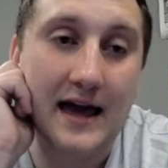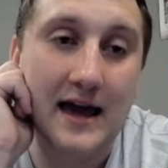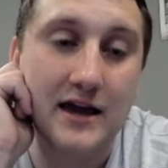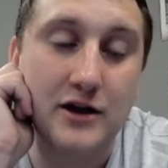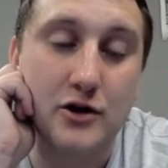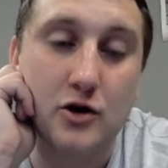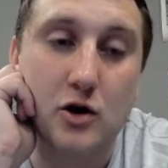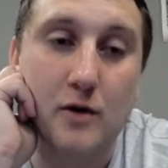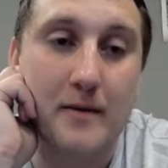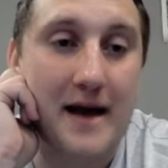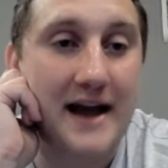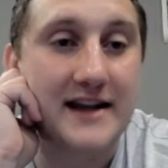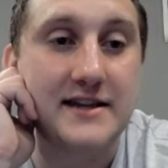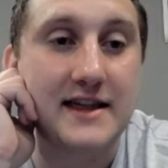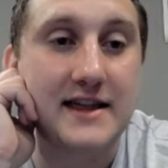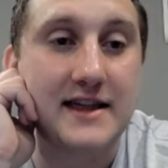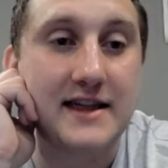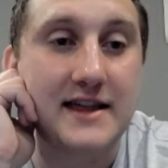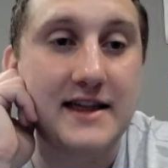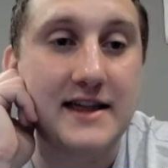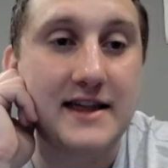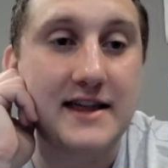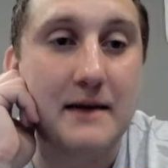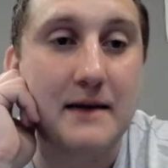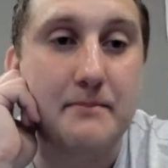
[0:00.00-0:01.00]
you go back
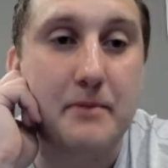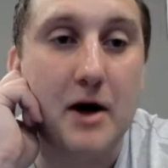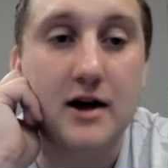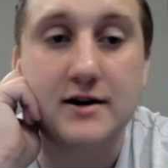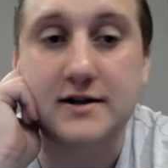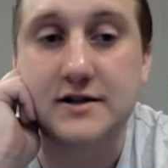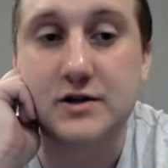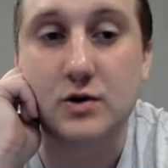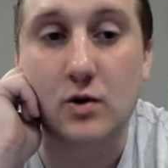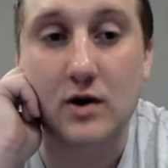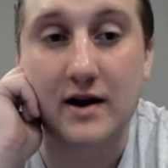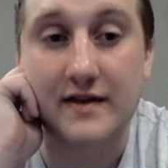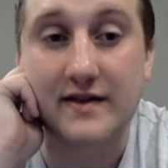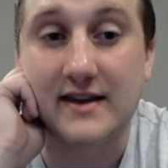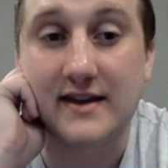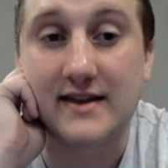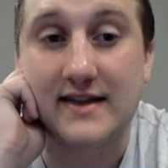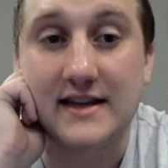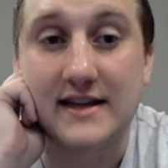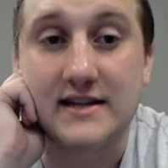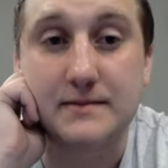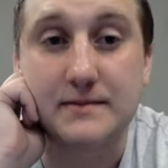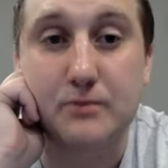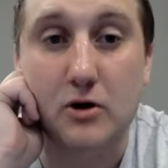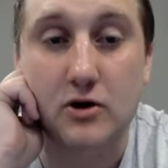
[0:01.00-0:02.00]
to that box score, I think
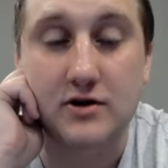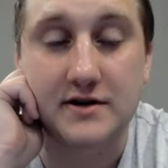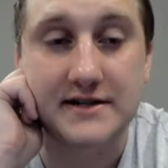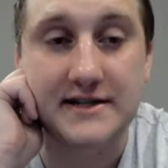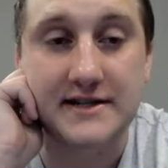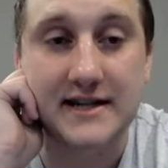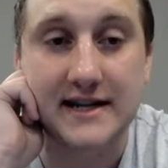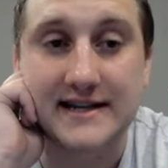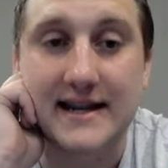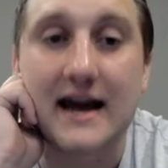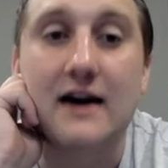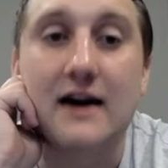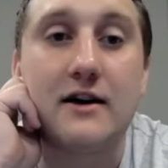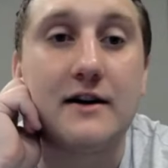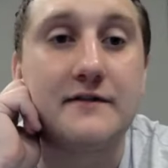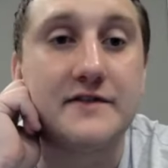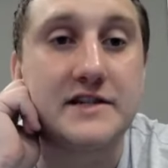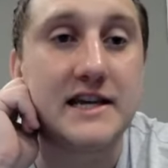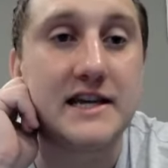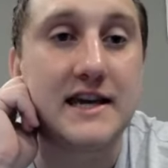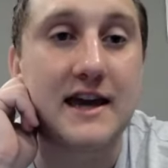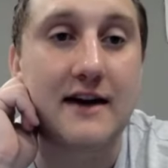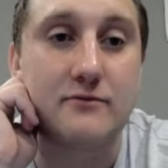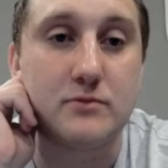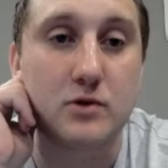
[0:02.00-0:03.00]
this part sticks out.
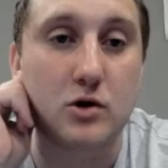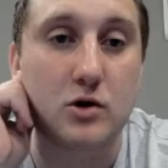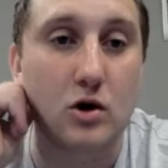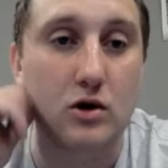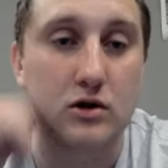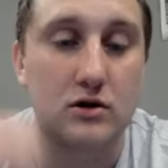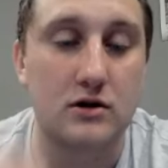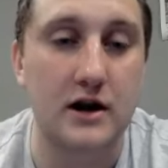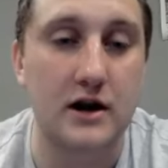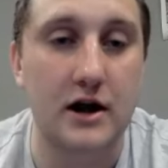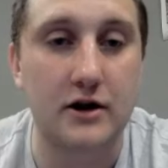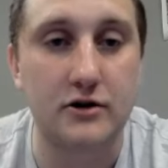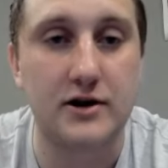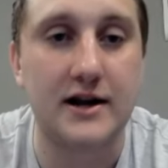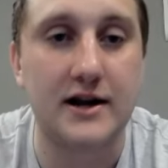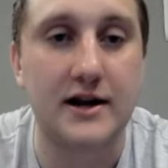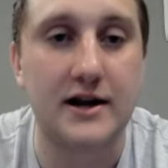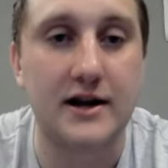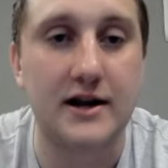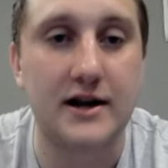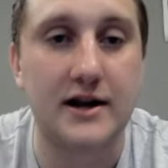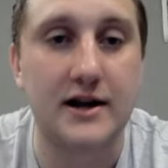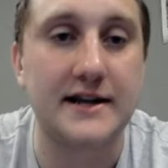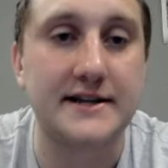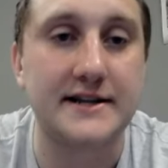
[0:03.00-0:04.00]
Obviously, Kevin McCullar and Hunter
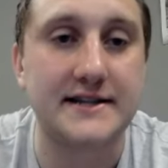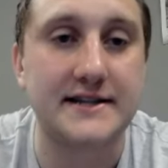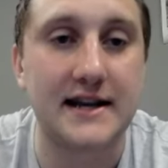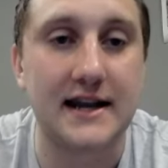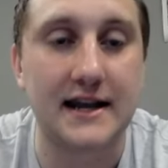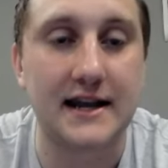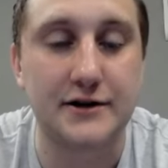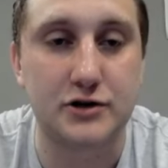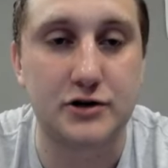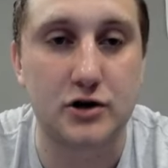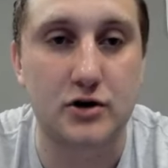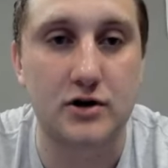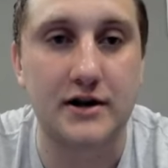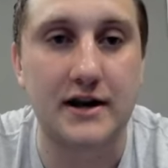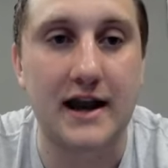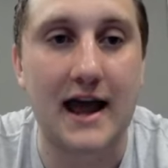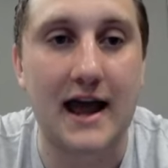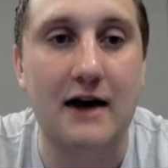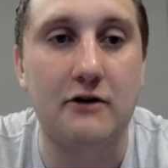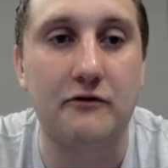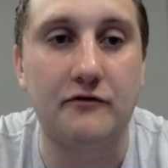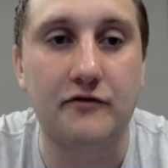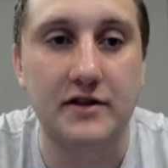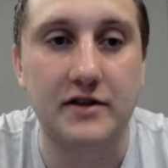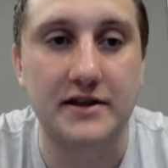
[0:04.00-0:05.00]
Dickinson injured and
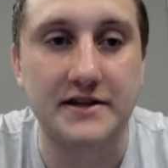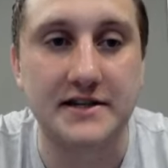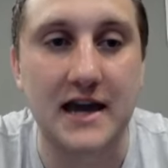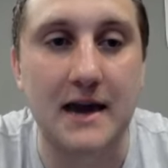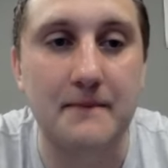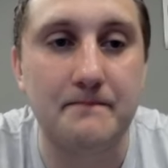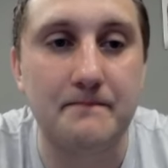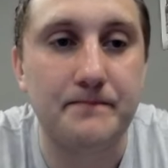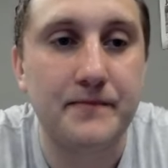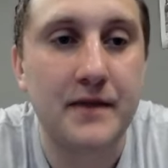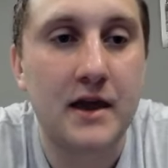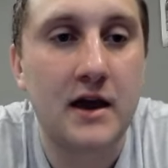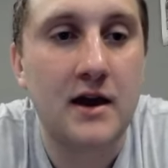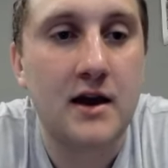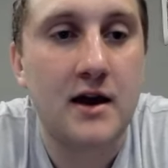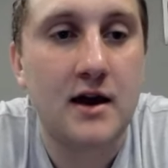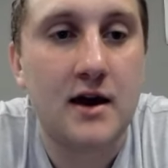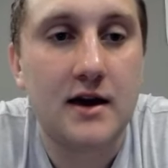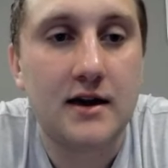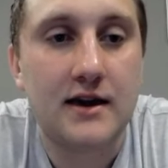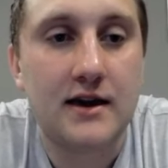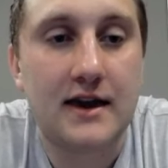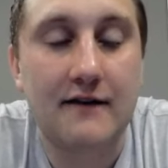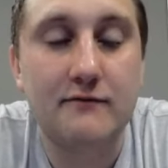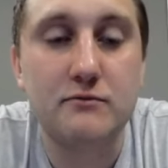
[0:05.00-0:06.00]
out for this game.
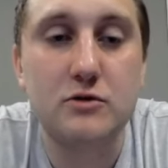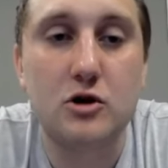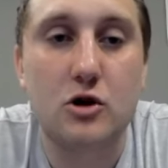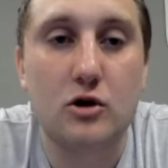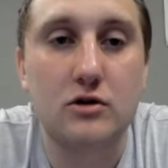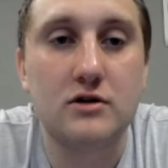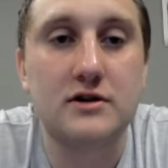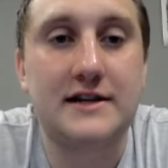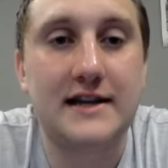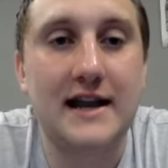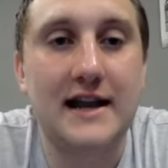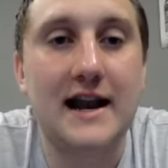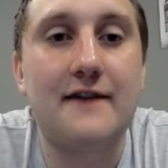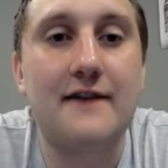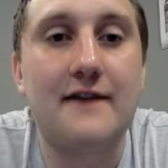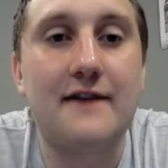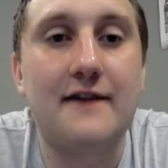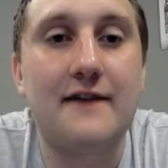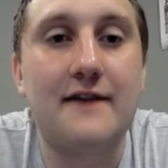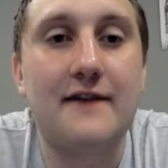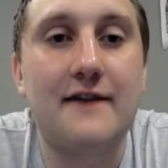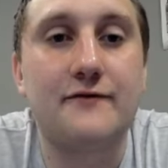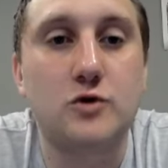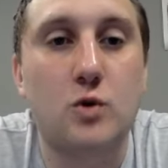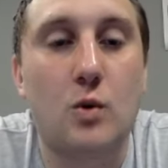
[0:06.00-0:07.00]
Kevin McCullar did
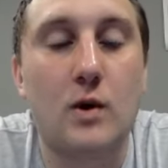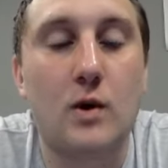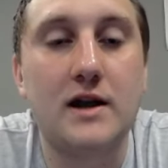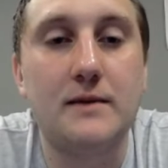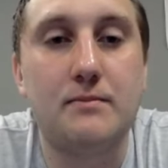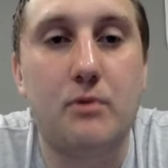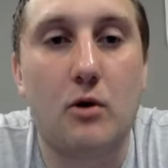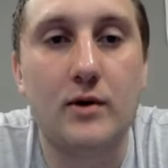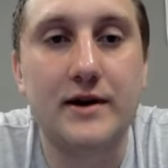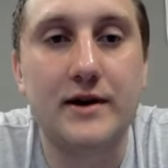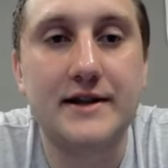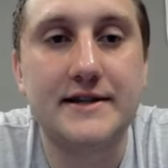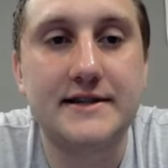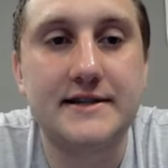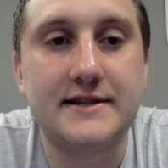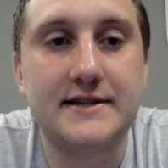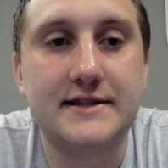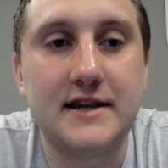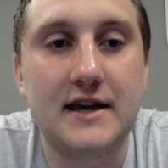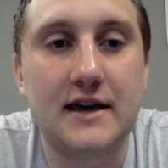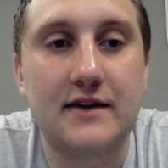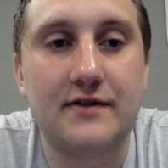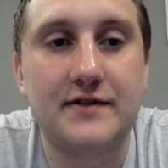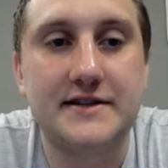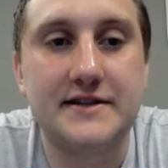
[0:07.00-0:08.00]
have 20 points
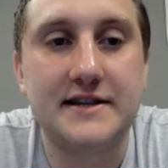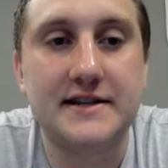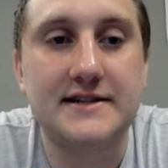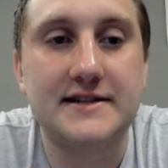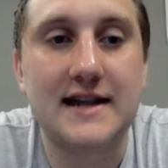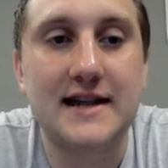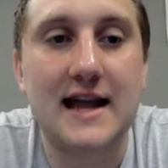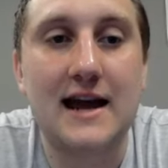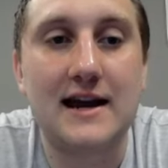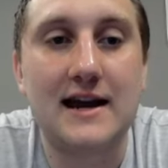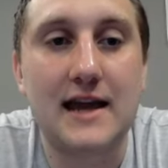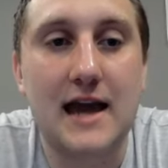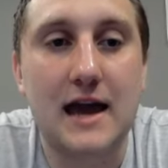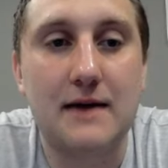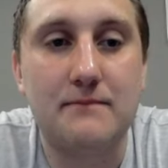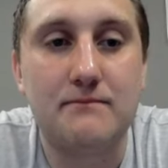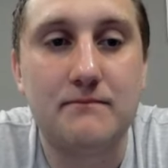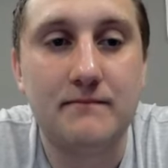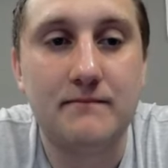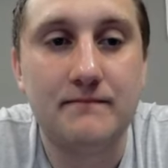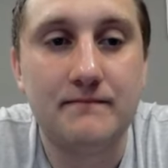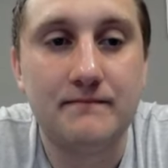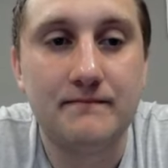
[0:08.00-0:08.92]
in the Cincinnati game.